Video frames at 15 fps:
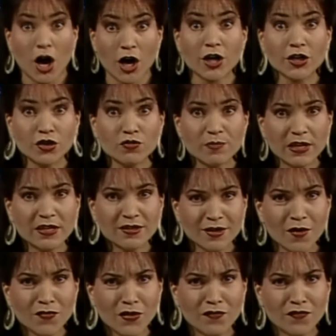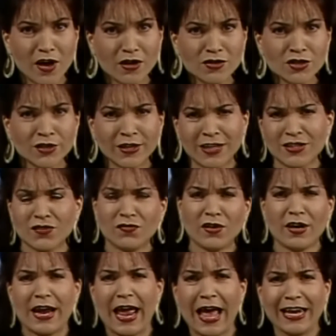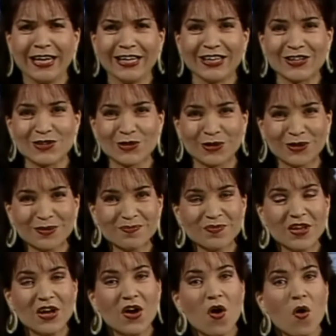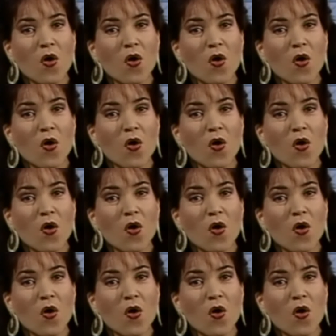argument of the function. That's a very elegant term.